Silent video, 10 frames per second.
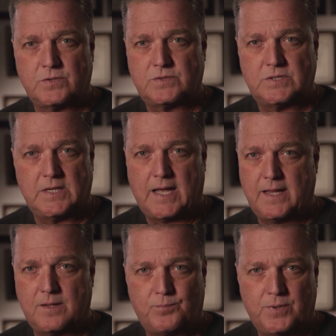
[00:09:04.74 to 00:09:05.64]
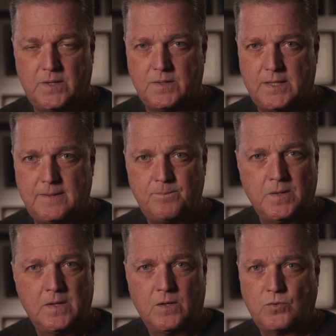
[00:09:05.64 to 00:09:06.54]
your CI completely.
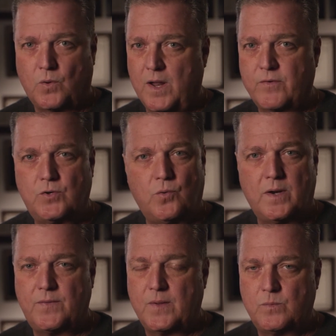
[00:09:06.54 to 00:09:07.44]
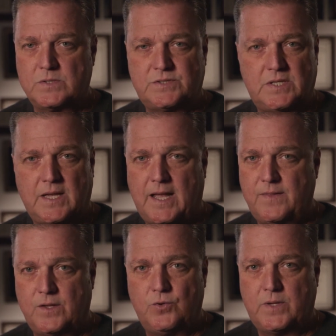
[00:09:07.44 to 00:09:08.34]
Don't ever do anything with a CI
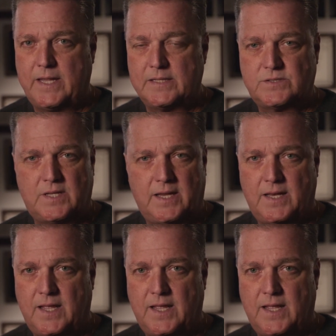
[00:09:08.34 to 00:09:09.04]
that you can't stand